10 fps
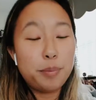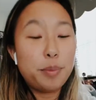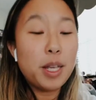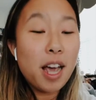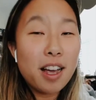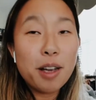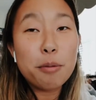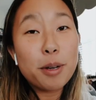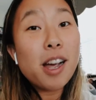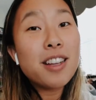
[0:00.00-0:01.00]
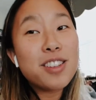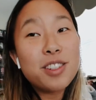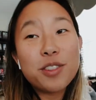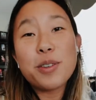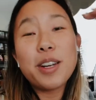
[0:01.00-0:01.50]
But yeah, I hope you guys
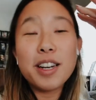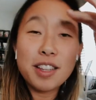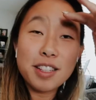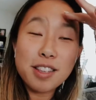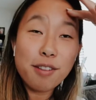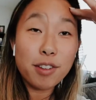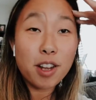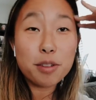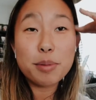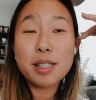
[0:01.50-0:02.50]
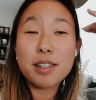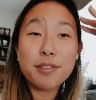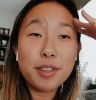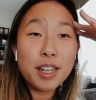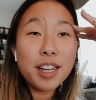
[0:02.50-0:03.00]
enjoyed this Vlogmas
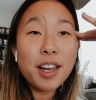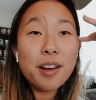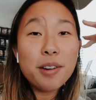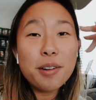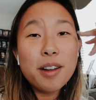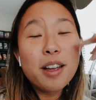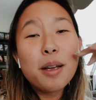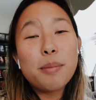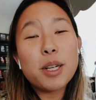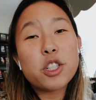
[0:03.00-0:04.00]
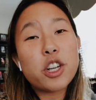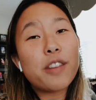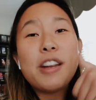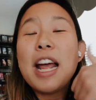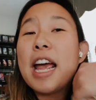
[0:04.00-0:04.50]
video. Make sure to
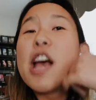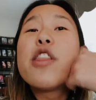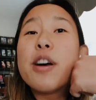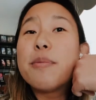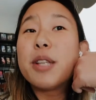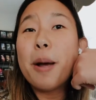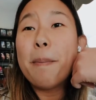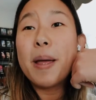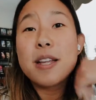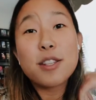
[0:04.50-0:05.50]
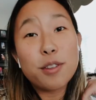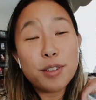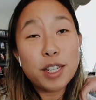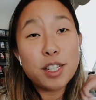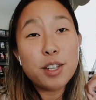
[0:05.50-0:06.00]
give it a thumbs up. Don't
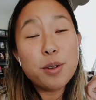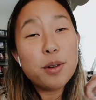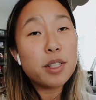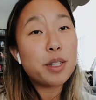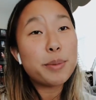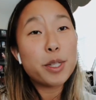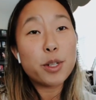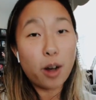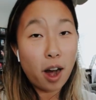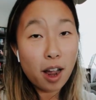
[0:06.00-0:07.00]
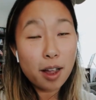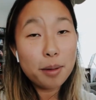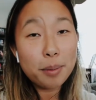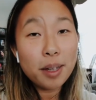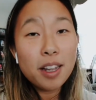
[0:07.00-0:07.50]
forget to
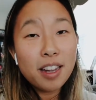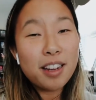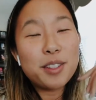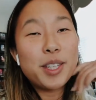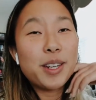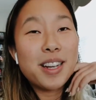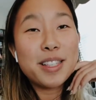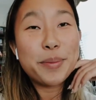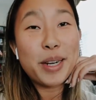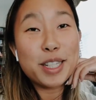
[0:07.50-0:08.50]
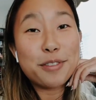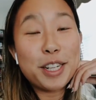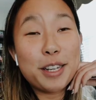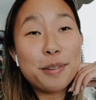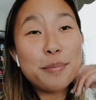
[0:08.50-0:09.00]
subscribe, and I'll see you guys in my next
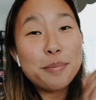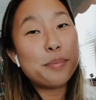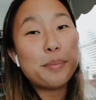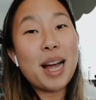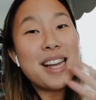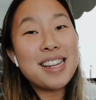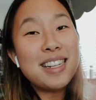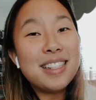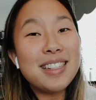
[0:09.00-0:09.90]
video. Bye!